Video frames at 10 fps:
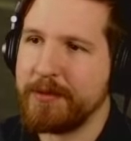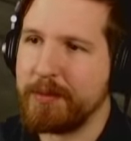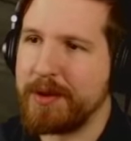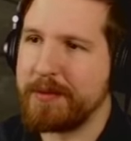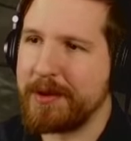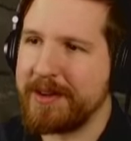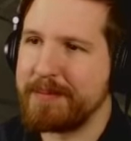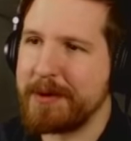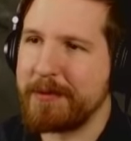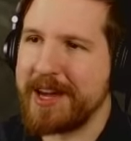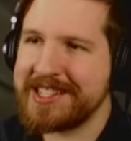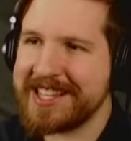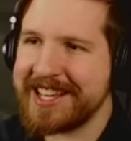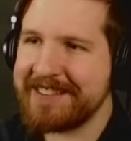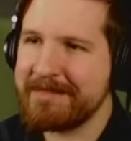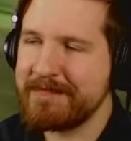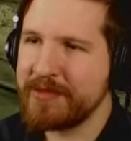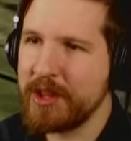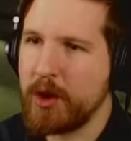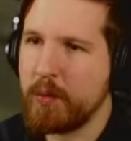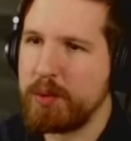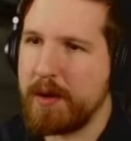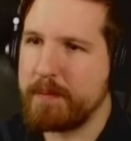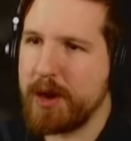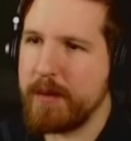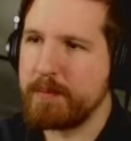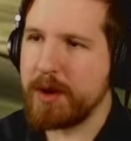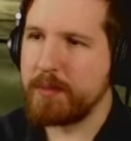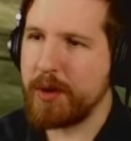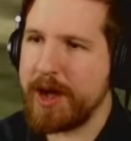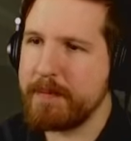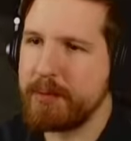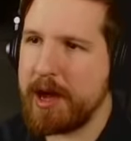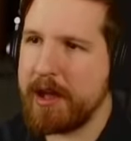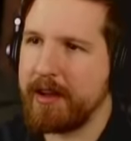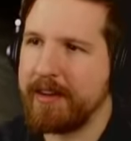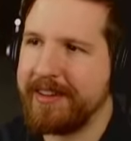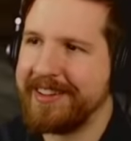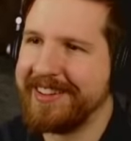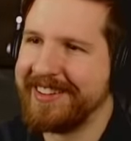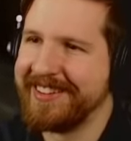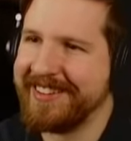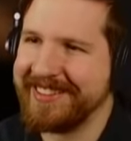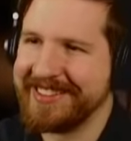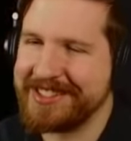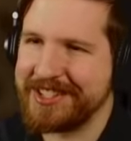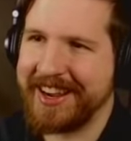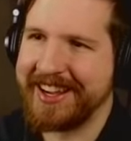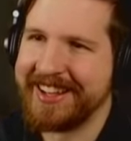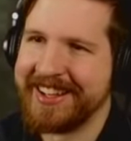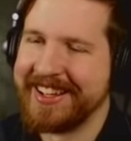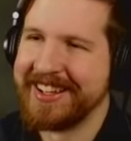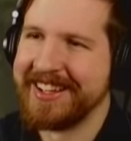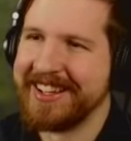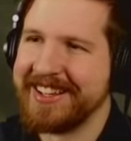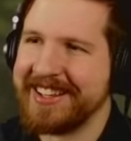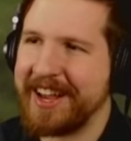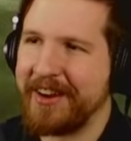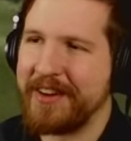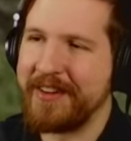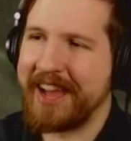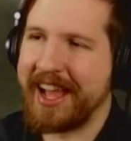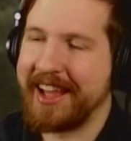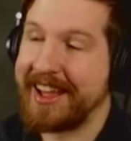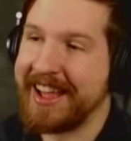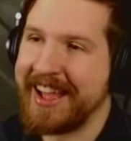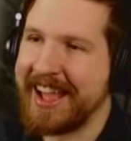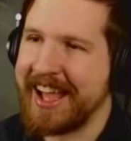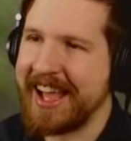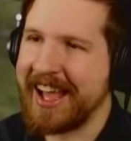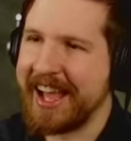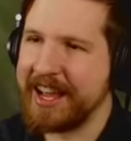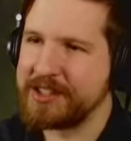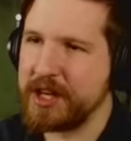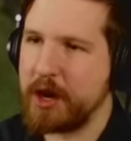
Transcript: But what? But was it? But but but but but. Sorry, I don't know. I also don't.